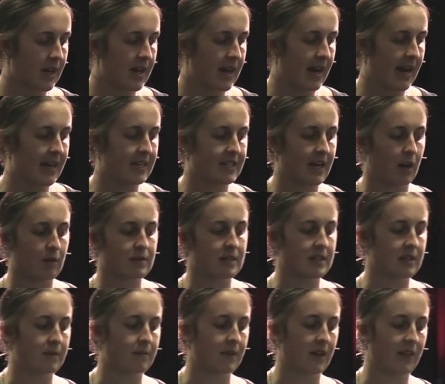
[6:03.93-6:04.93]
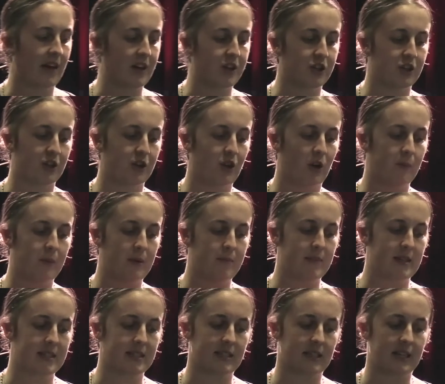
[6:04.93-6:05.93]
He tells them that they should not be
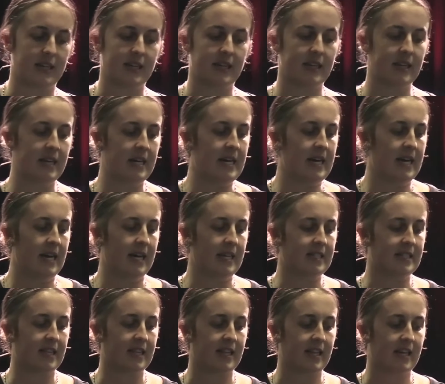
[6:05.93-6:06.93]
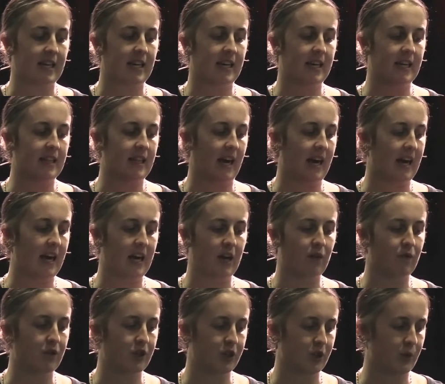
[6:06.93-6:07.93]
misled into thinking that he
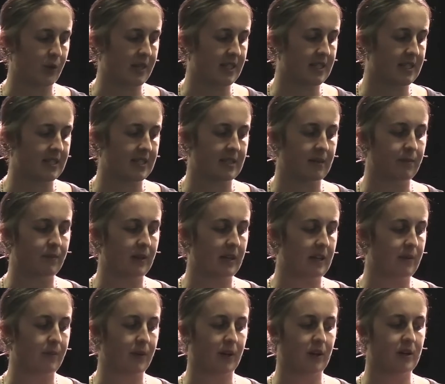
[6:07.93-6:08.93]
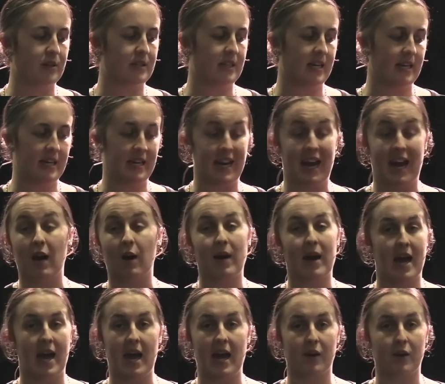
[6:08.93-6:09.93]
rejoiced simply because he now
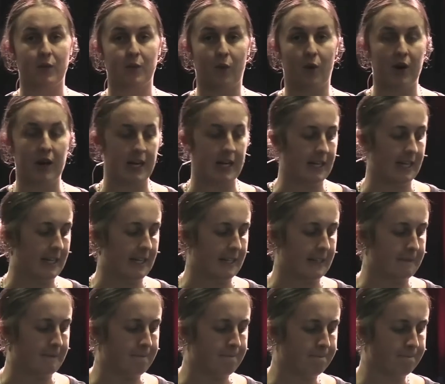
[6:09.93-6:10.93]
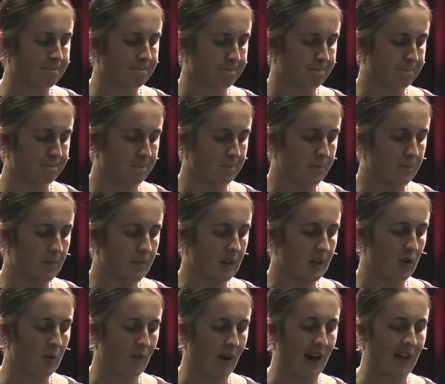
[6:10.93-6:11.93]
had what he needed.
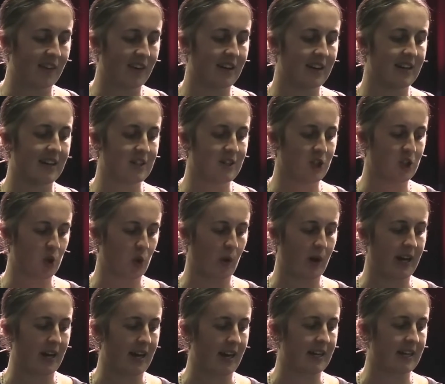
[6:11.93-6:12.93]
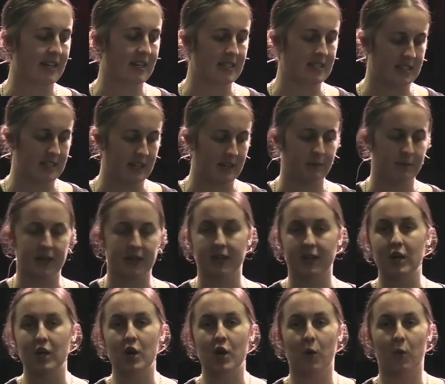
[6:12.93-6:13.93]
Rather, his joy and contentment
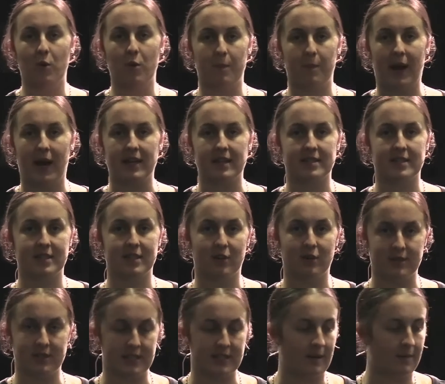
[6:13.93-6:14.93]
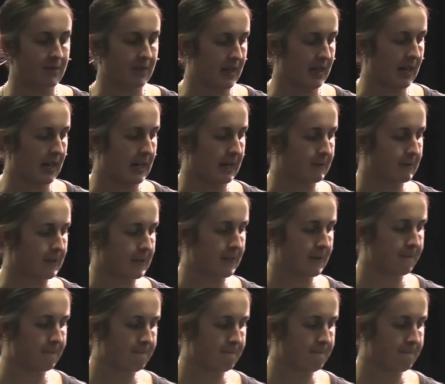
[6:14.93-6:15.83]
were based on something else,